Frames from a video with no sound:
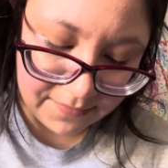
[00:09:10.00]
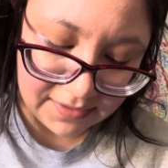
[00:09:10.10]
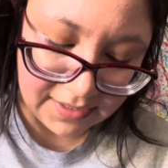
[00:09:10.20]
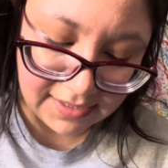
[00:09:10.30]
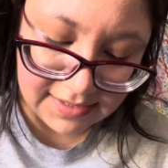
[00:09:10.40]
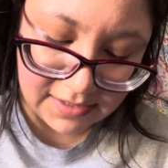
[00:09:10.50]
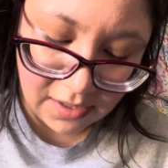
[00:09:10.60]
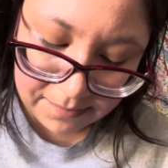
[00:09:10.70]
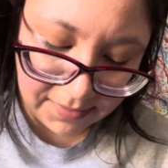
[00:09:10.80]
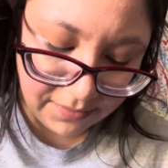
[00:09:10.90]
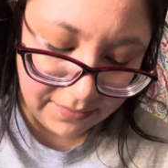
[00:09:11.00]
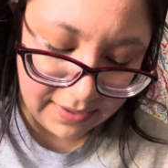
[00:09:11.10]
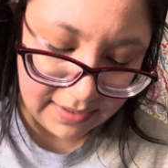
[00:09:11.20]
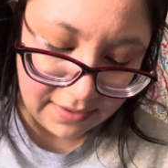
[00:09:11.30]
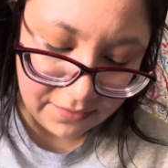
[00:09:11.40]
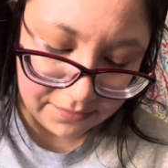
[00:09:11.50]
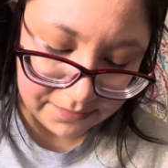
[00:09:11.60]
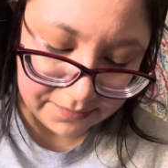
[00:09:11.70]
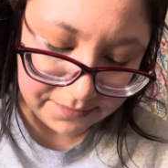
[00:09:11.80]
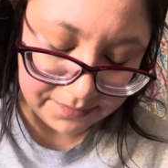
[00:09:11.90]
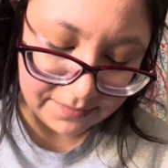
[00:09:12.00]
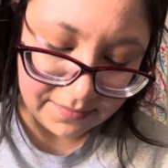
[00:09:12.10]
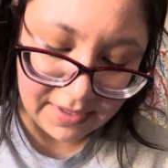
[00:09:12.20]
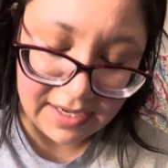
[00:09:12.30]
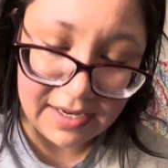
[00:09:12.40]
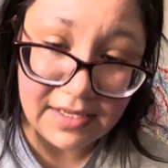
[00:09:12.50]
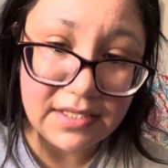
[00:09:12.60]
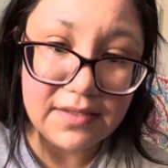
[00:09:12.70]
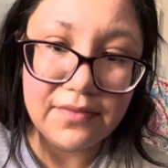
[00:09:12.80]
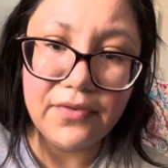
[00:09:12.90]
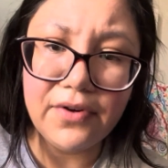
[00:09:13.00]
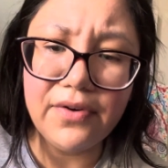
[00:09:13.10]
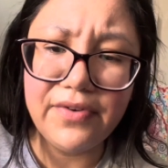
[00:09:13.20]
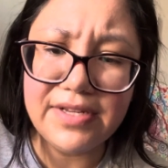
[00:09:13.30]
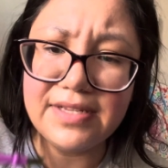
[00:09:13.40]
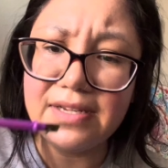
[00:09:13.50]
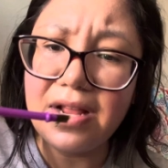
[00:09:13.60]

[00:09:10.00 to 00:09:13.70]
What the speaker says: that's not me right now, and it's for a reason.